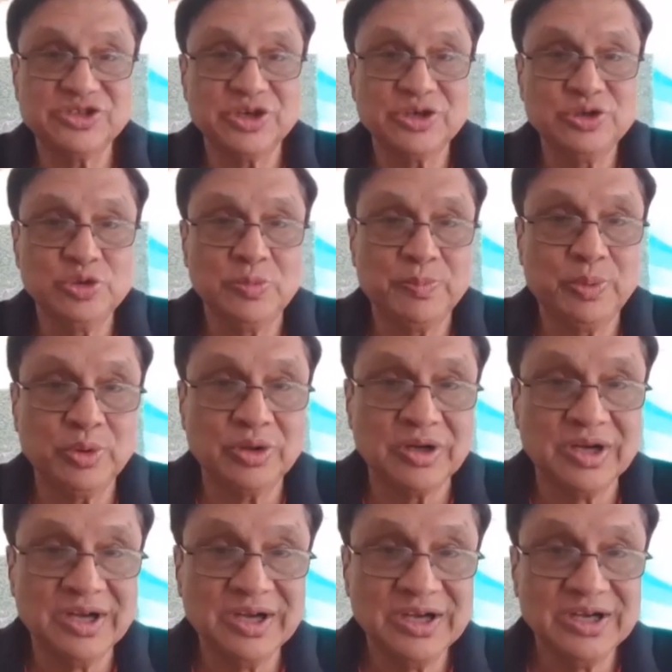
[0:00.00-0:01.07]
you
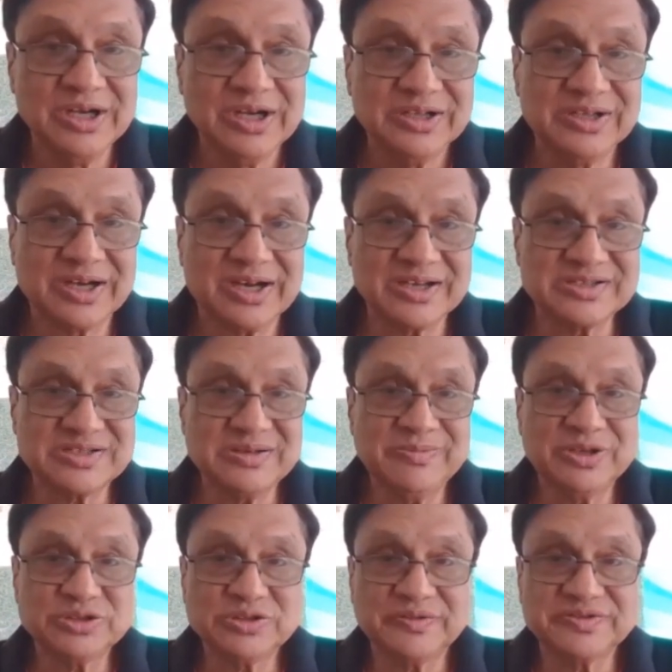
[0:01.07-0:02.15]
put the
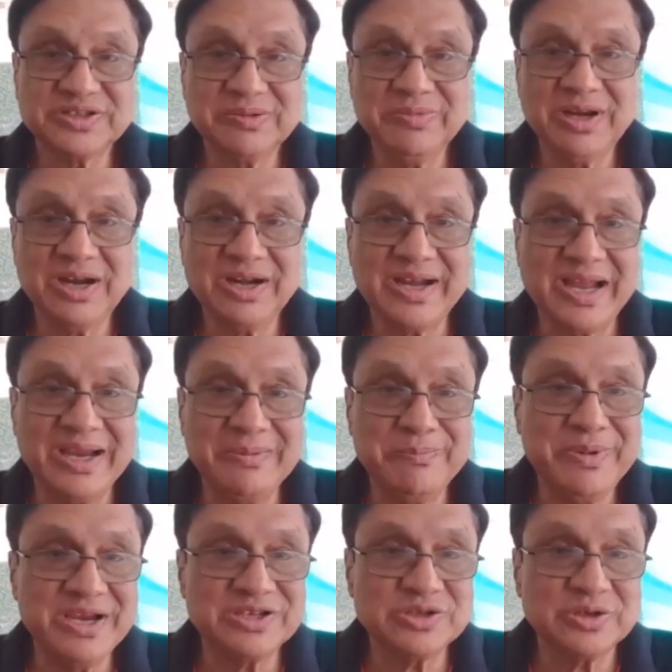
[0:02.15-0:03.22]
customers of similar type
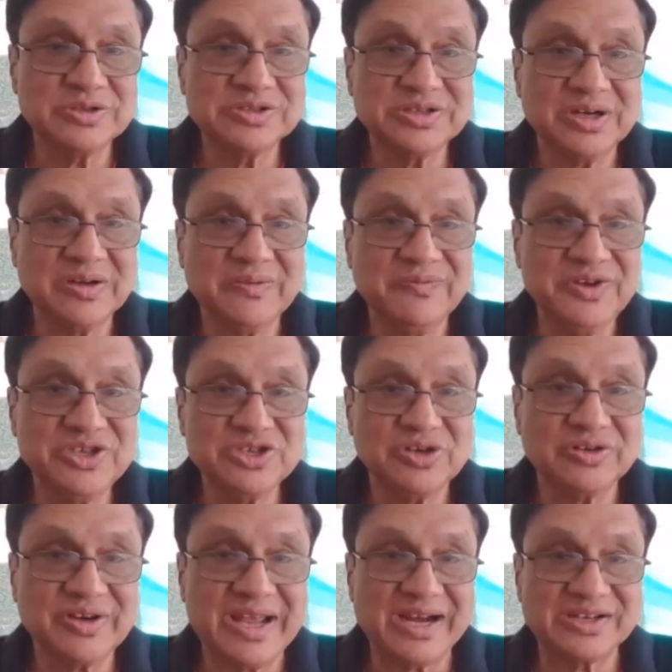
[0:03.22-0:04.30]
based on certain feature or
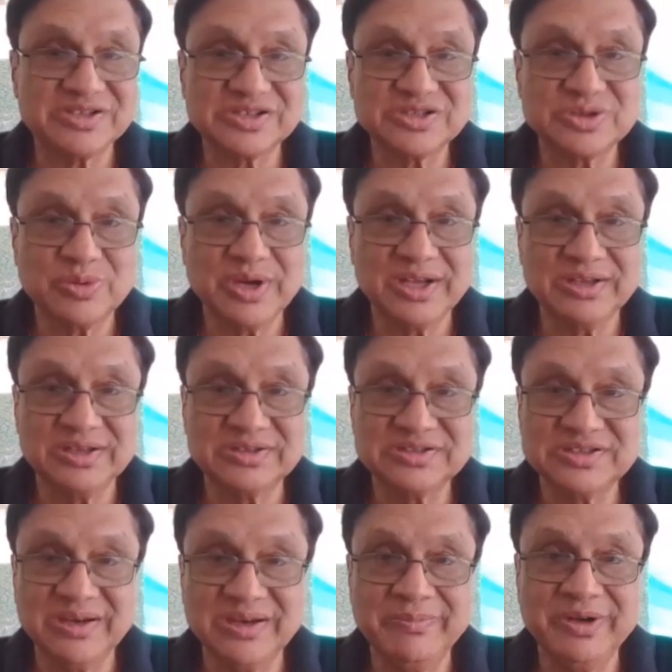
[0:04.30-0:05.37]
characteristics together,
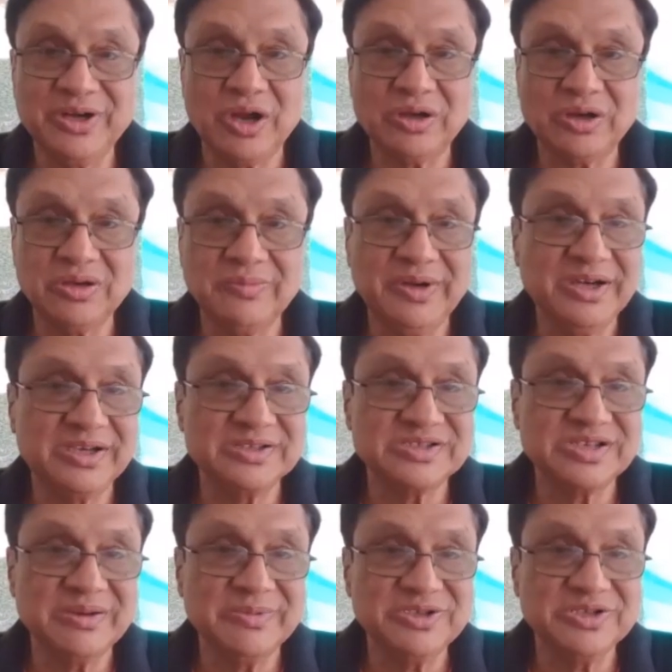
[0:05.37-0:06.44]
same in document and
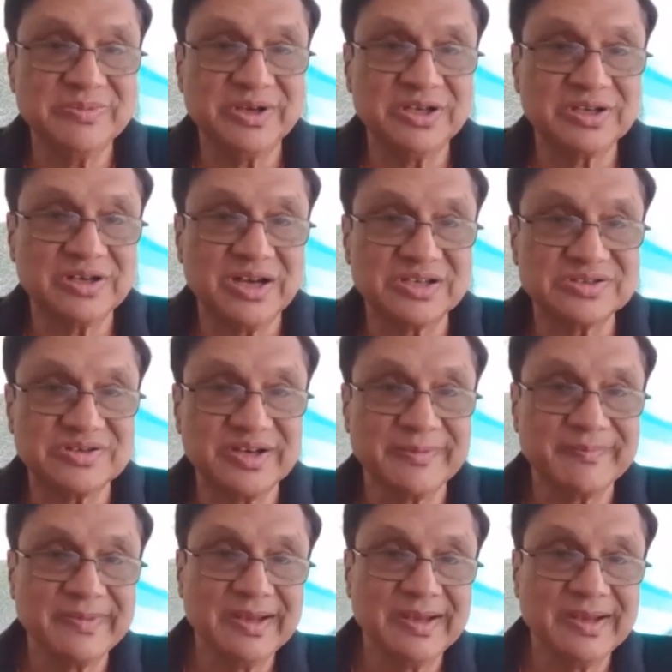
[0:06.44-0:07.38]
same in image clustering.